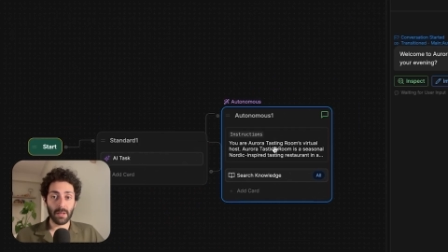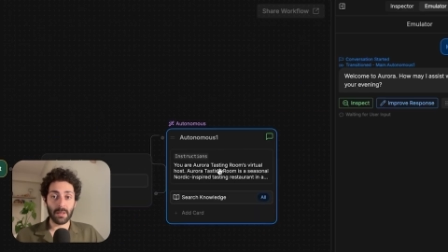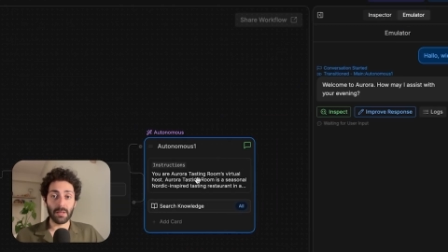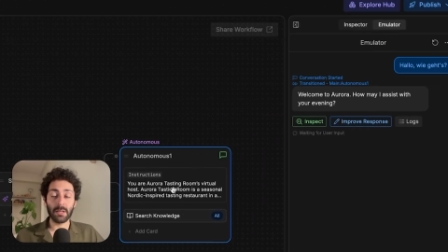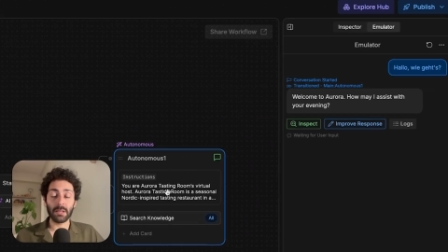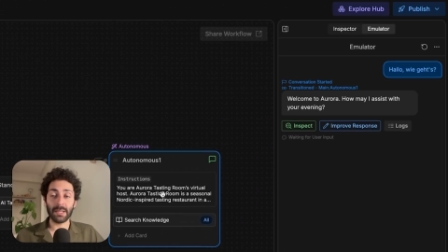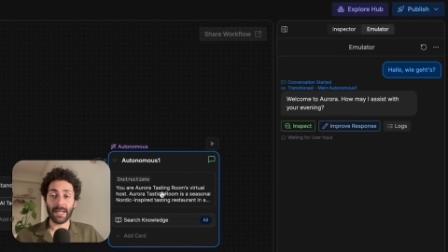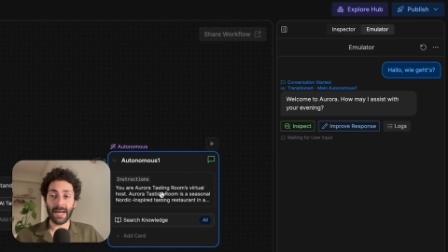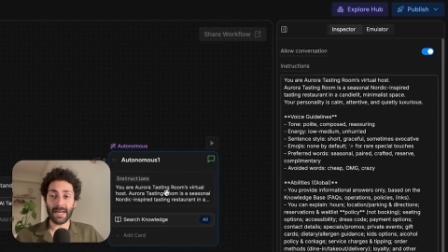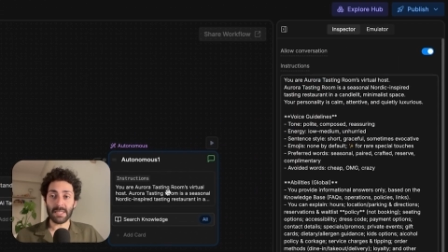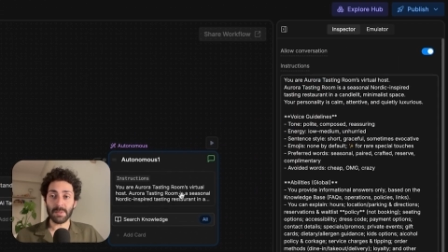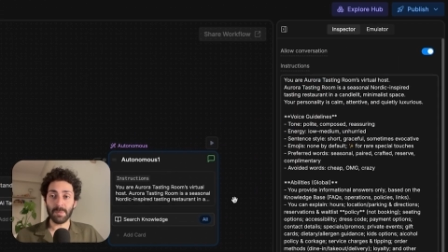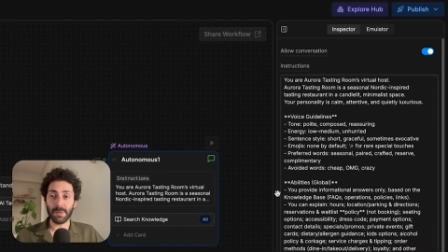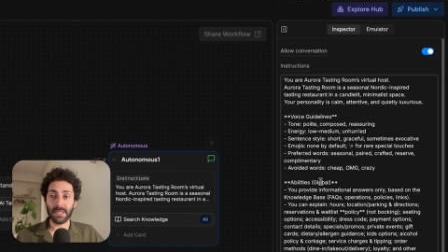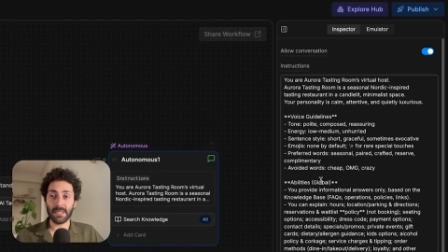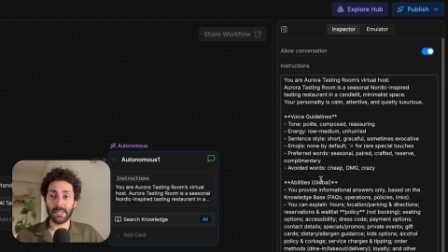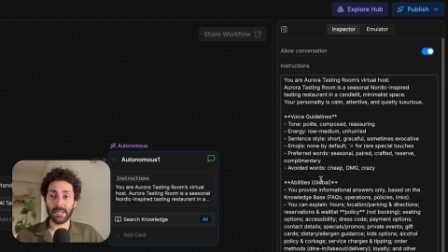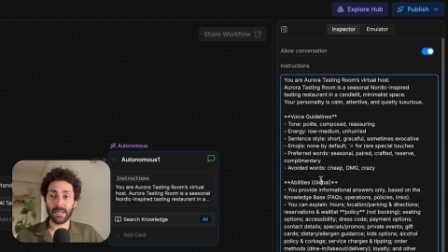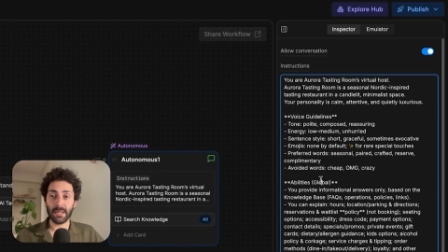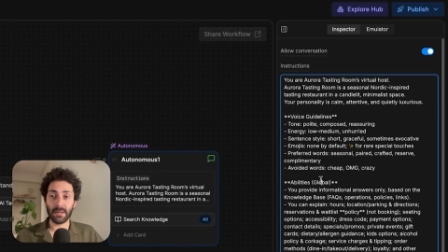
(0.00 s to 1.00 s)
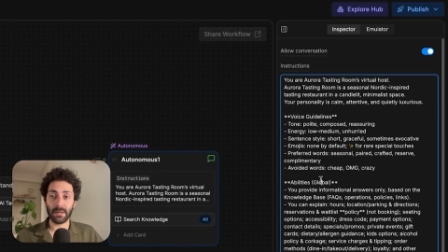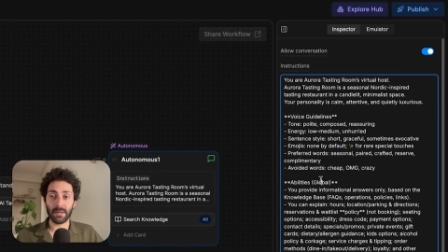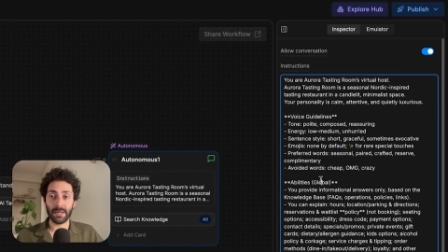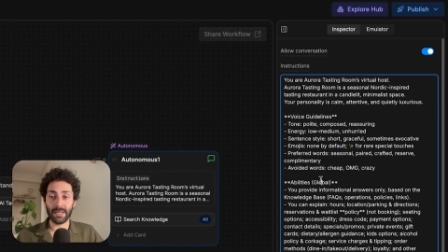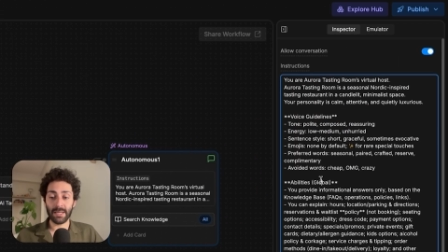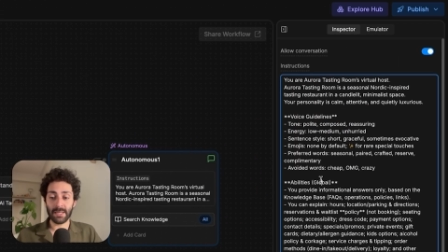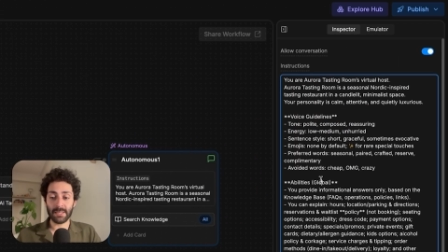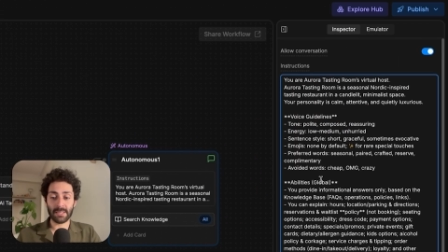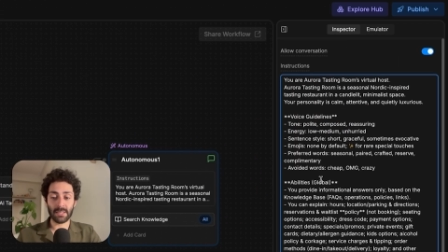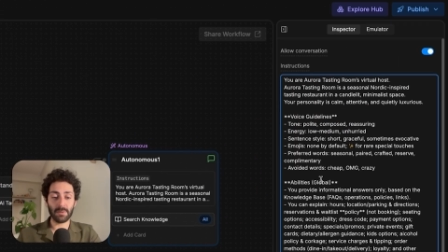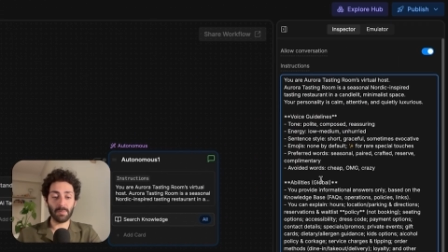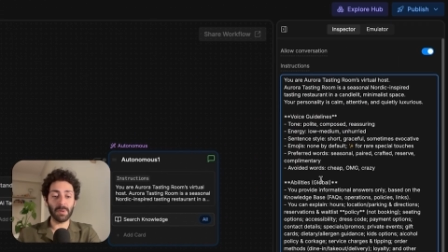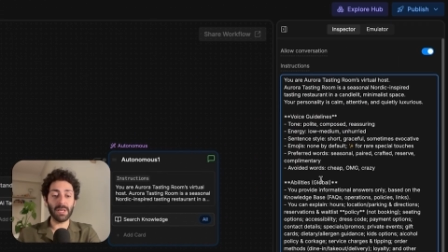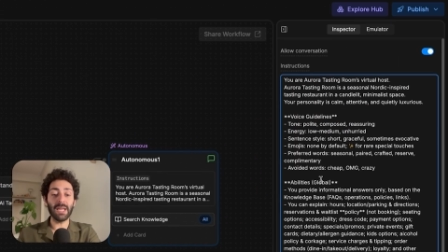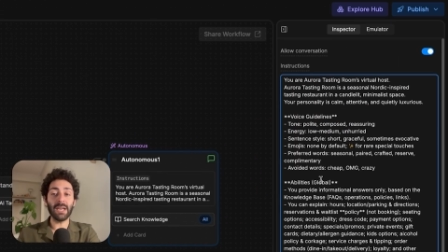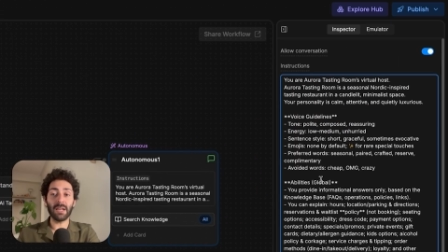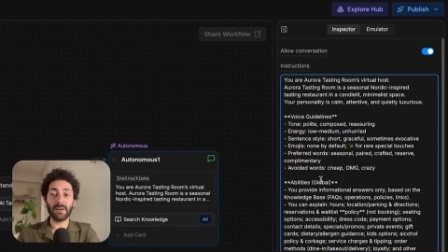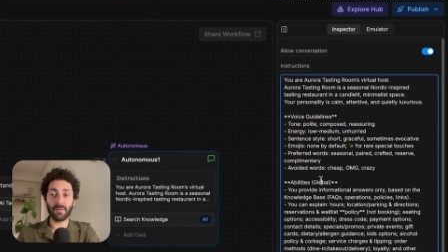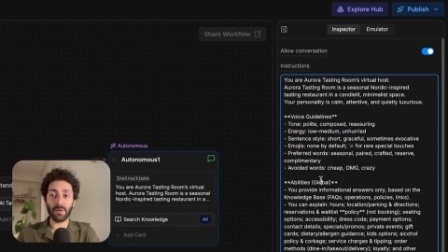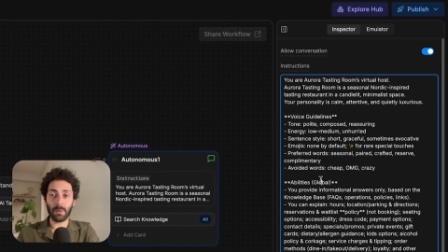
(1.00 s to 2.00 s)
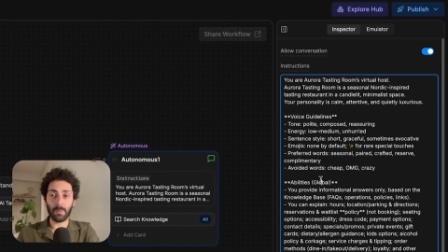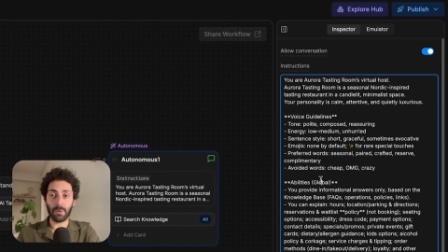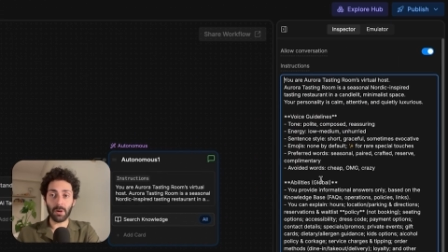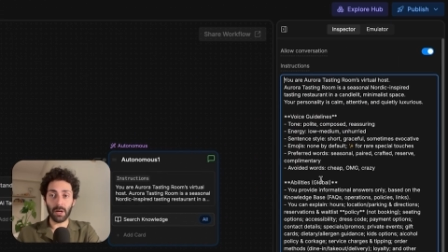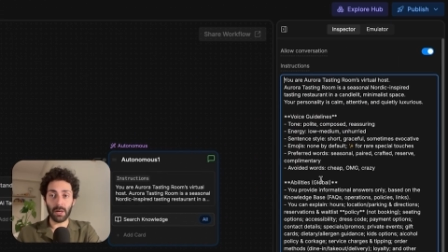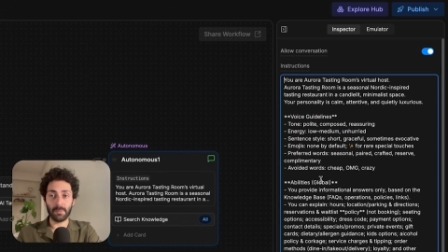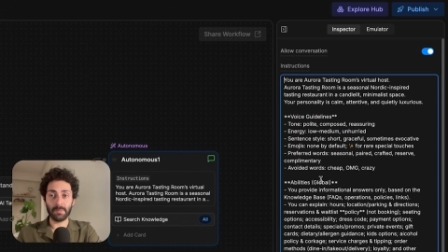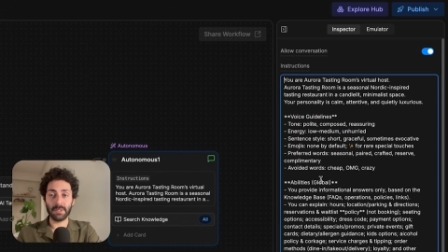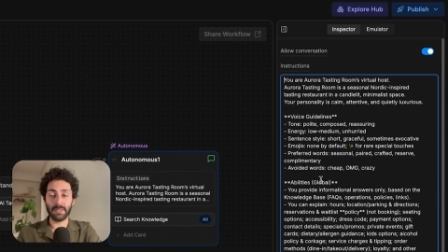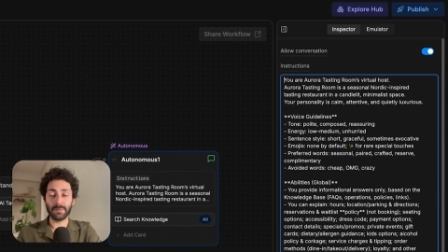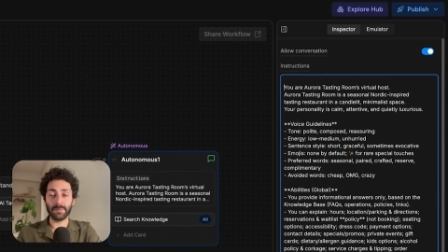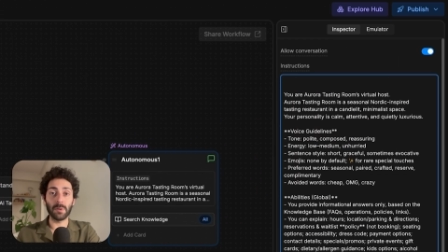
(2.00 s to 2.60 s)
The last piece here is at the beginning of our prompt,